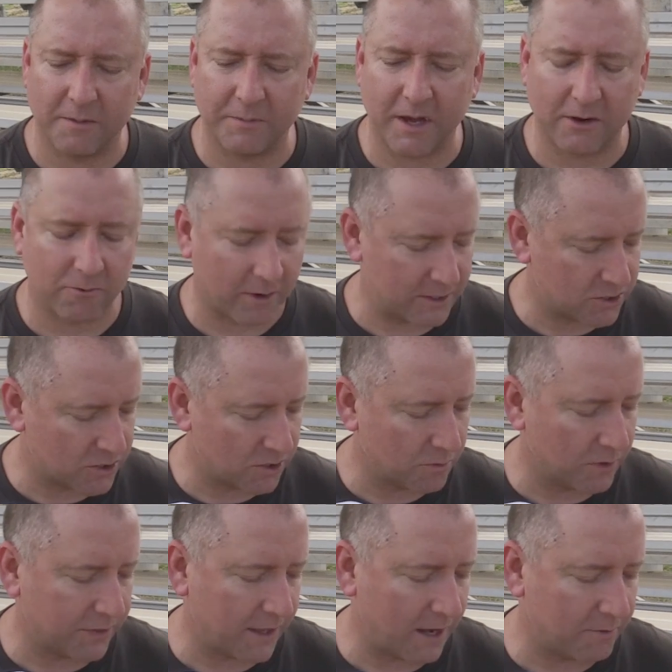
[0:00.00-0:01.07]
I'm not quite sure
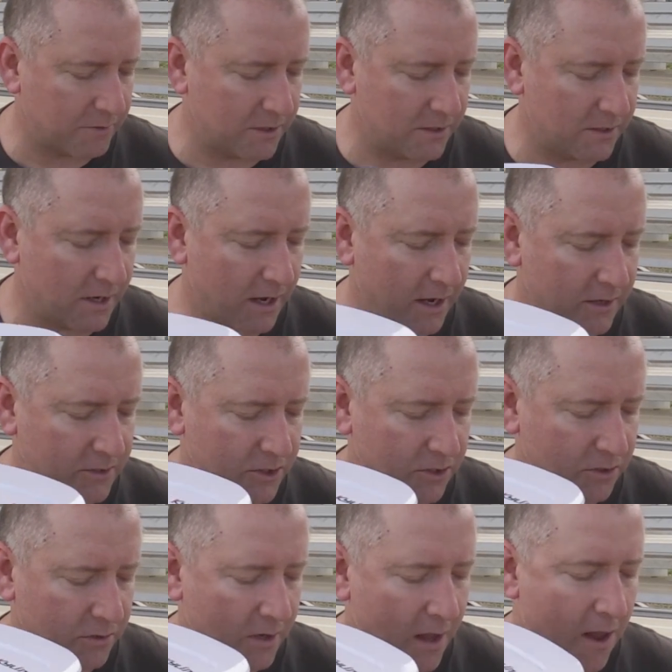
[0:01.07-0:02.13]
what that would uh,
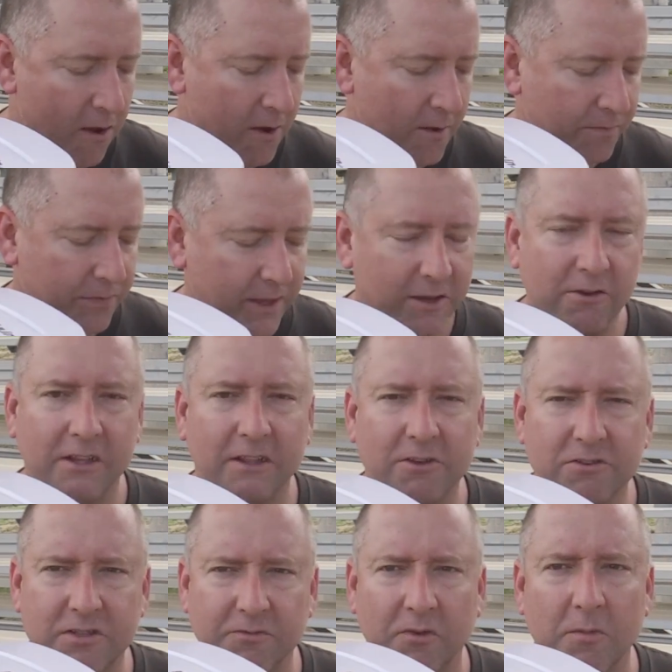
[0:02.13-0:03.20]
do. That you can
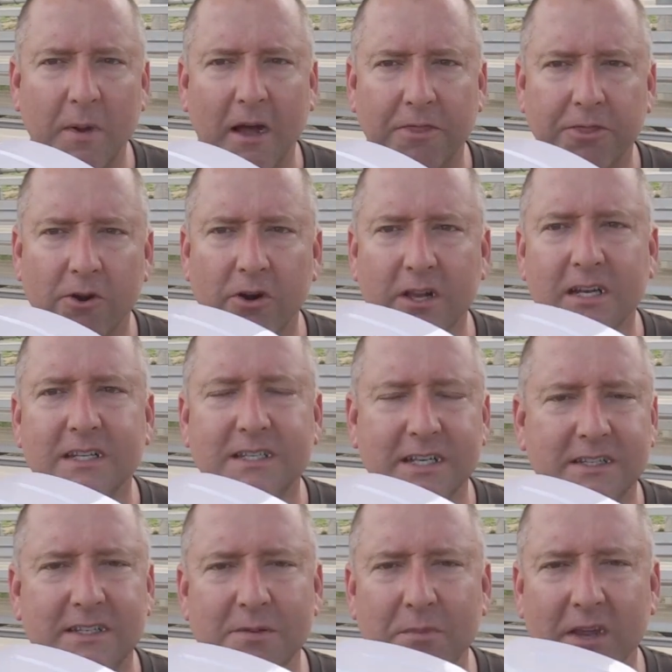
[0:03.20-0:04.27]
use them for about thirty to
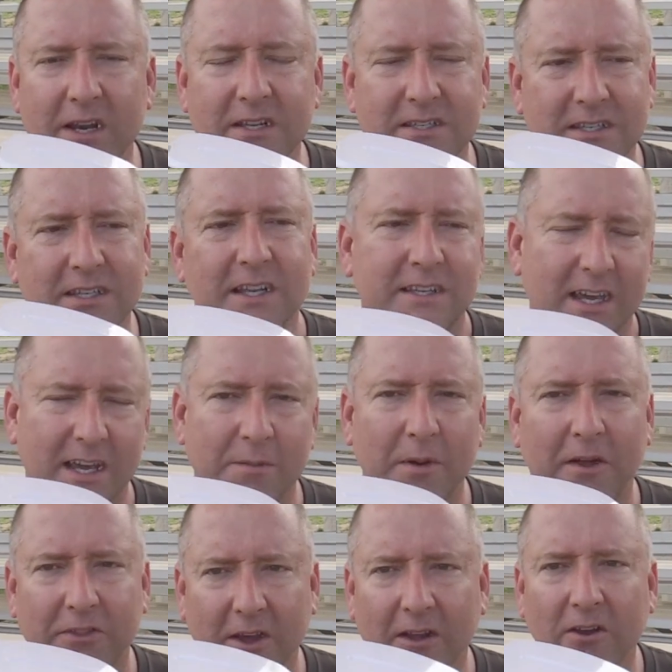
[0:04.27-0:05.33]
sixty minutes, and they take
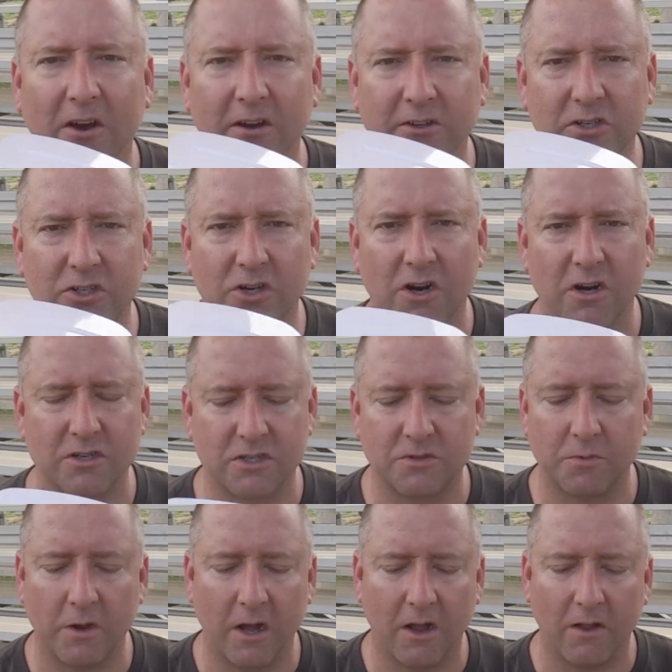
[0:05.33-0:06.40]
about that long to charge
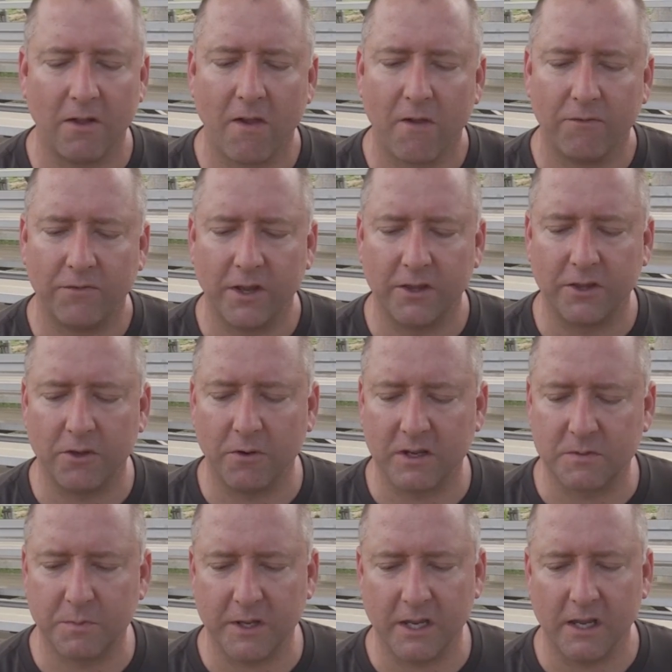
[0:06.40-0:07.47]
as well via the U
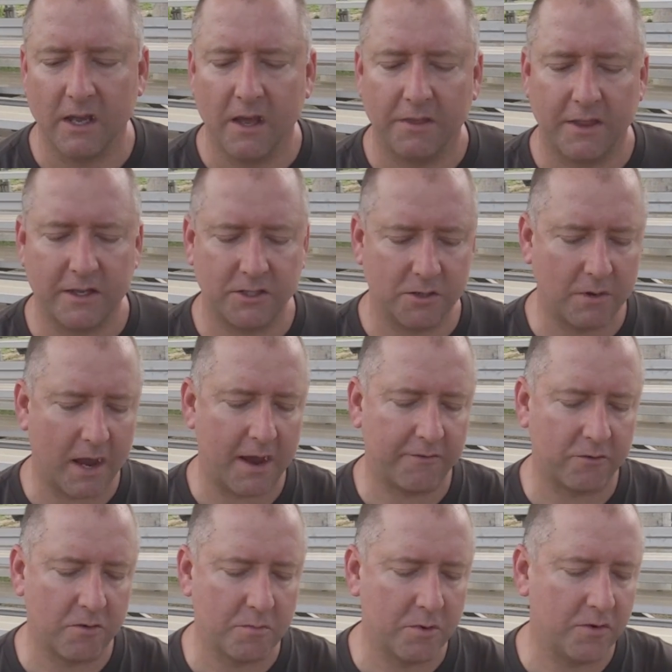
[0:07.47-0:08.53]
S B. They do
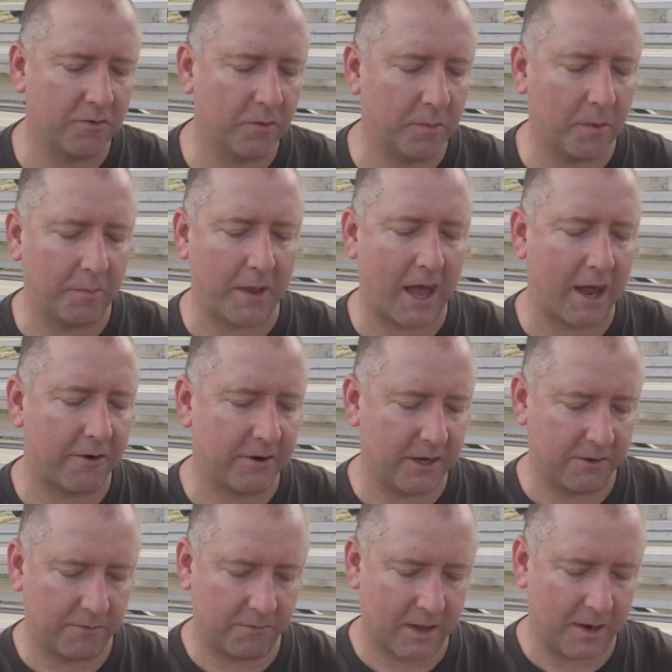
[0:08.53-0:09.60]
have a removable
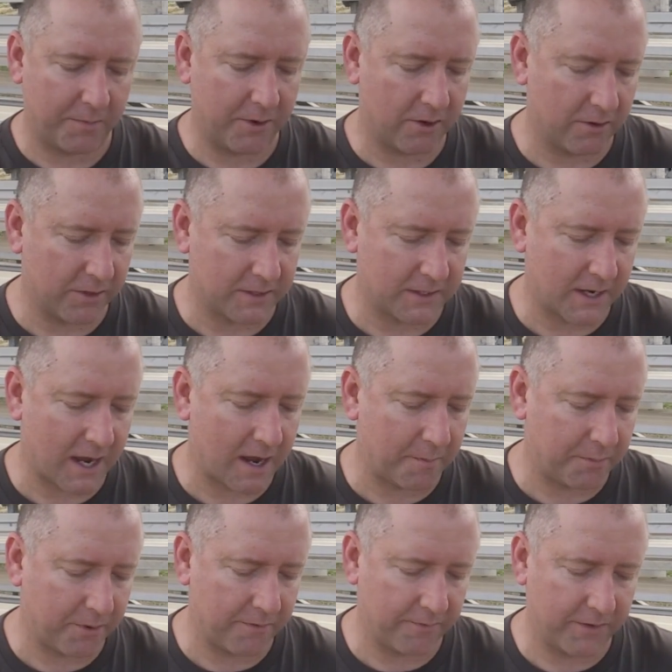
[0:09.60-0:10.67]
battery right up here in the
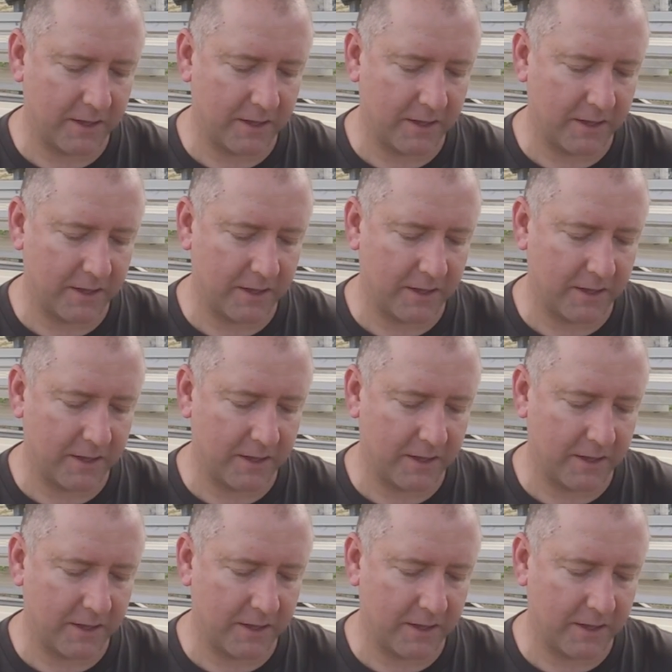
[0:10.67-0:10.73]
top.